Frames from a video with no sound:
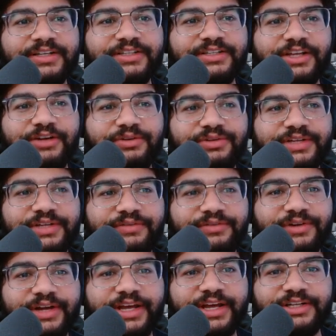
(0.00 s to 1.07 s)
It'll
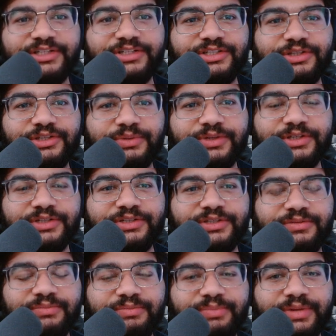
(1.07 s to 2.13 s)
never get to a
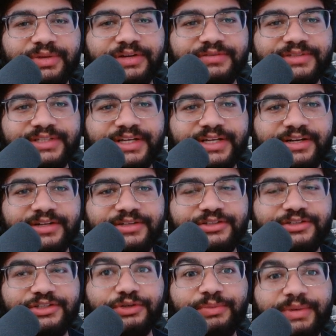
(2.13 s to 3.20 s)
big enough
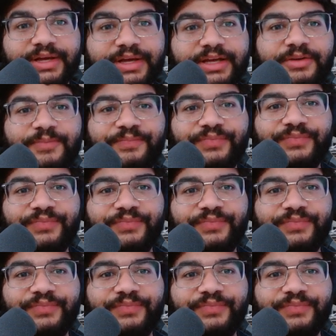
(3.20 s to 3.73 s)
too big.